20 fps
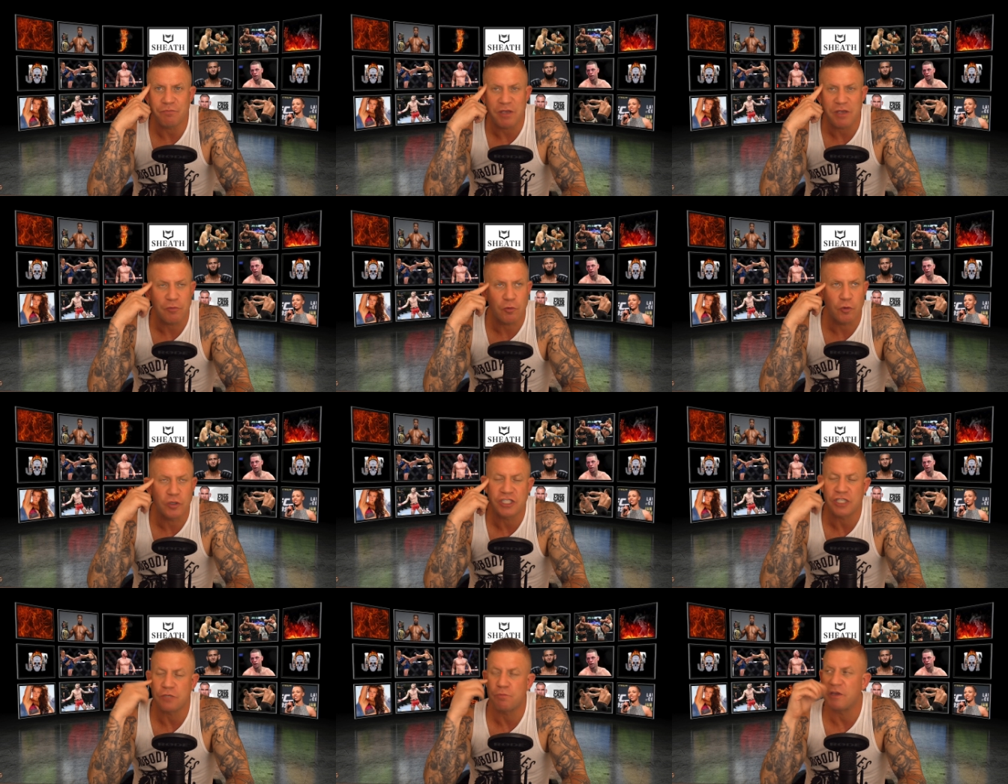People
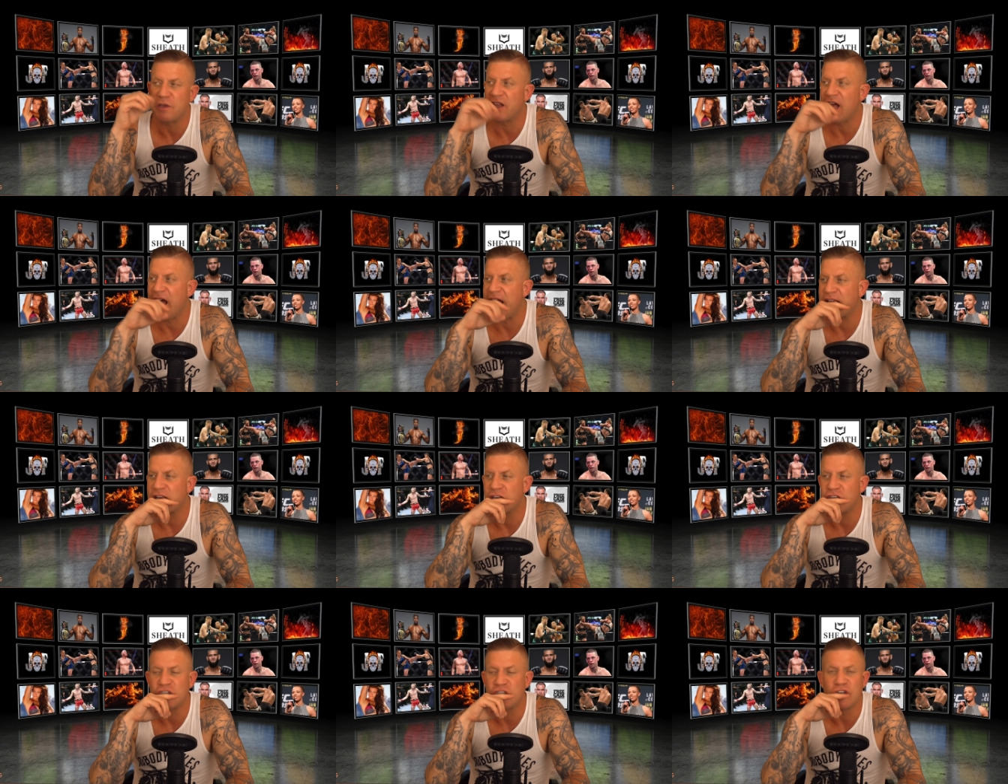would just be
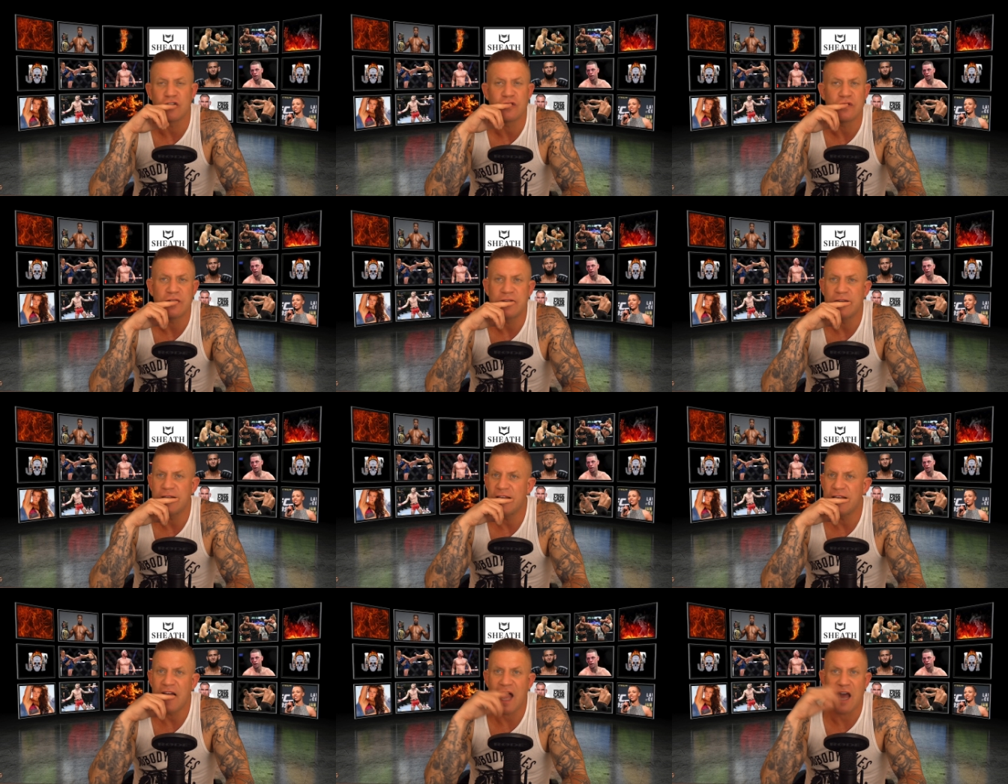like, dude
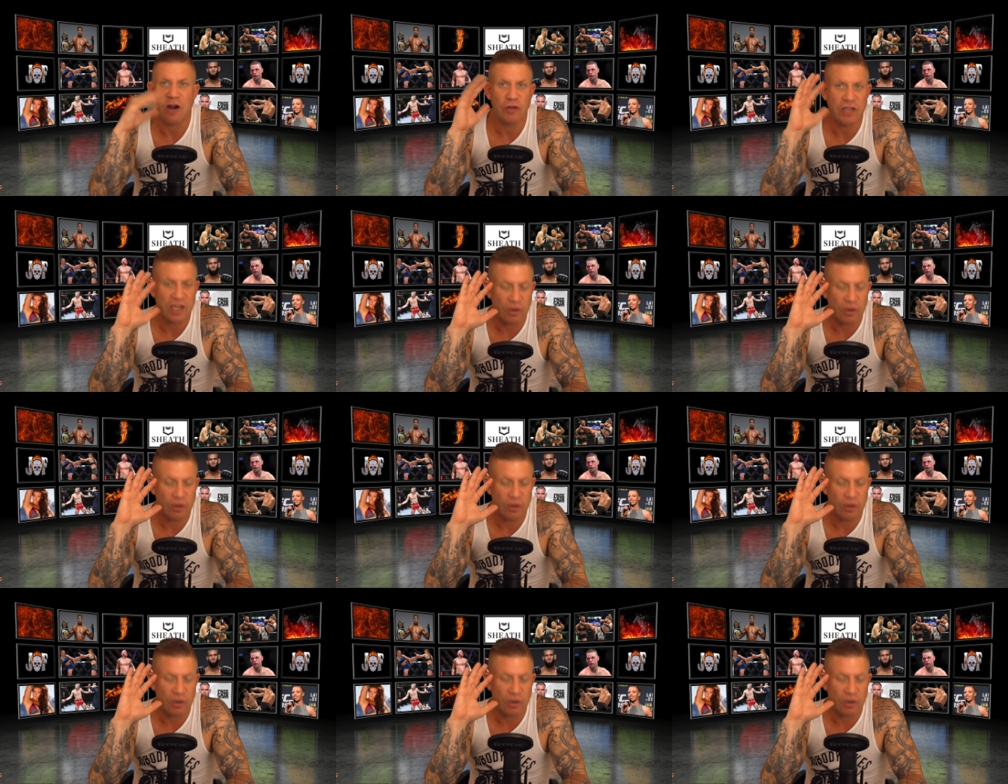I don't